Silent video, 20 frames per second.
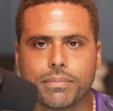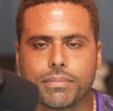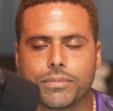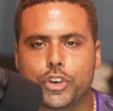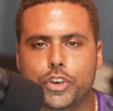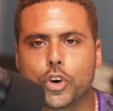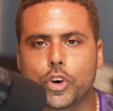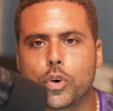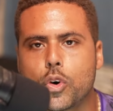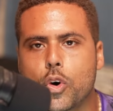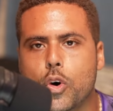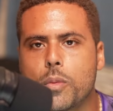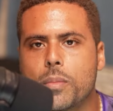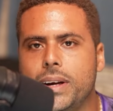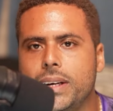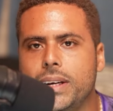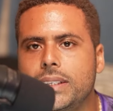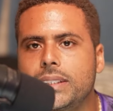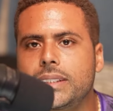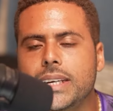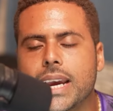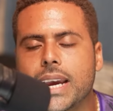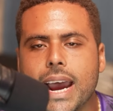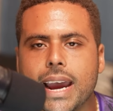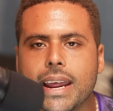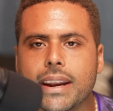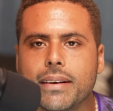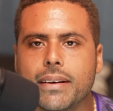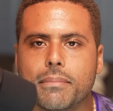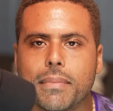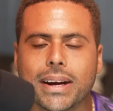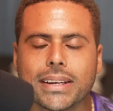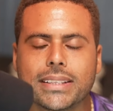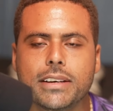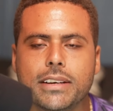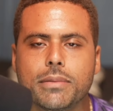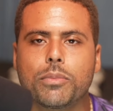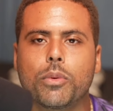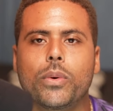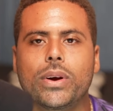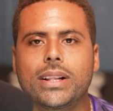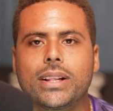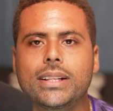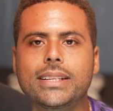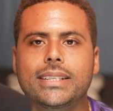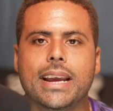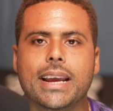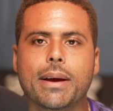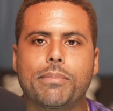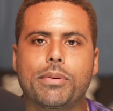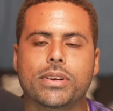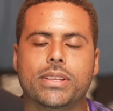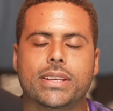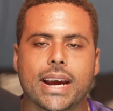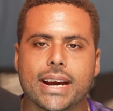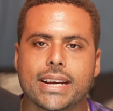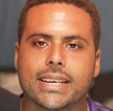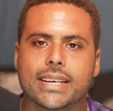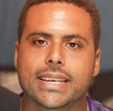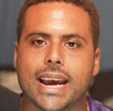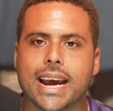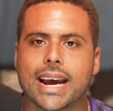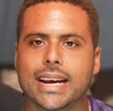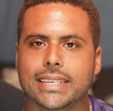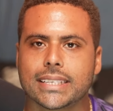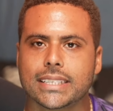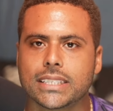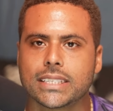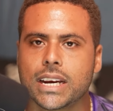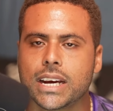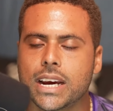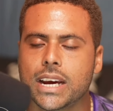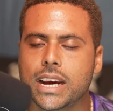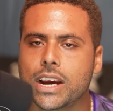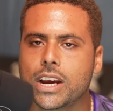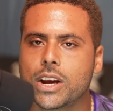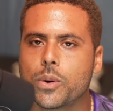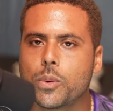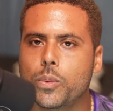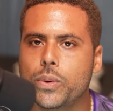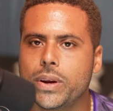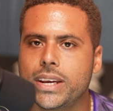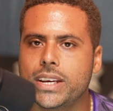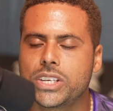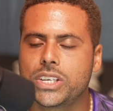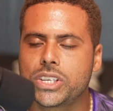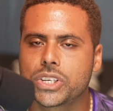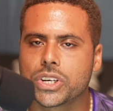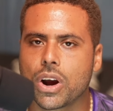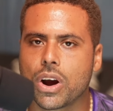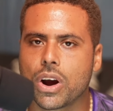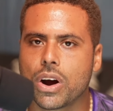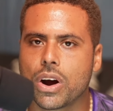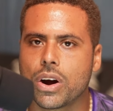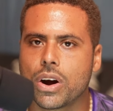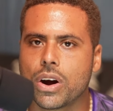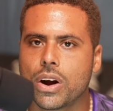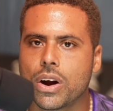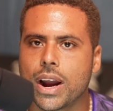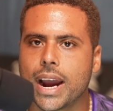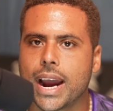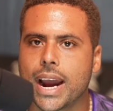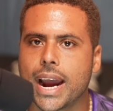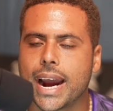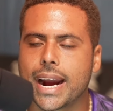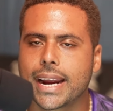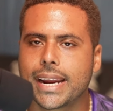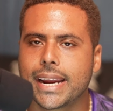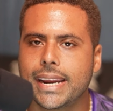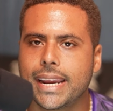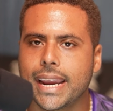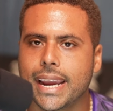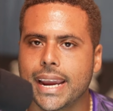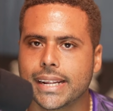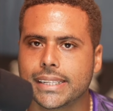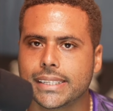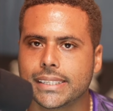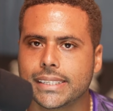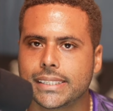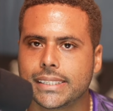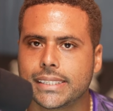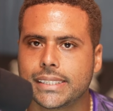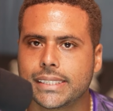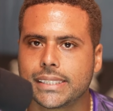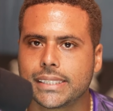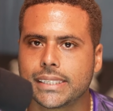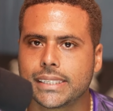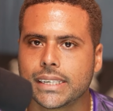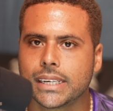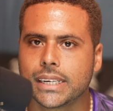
Joe Gomez and Matip will deputize, as we saw against...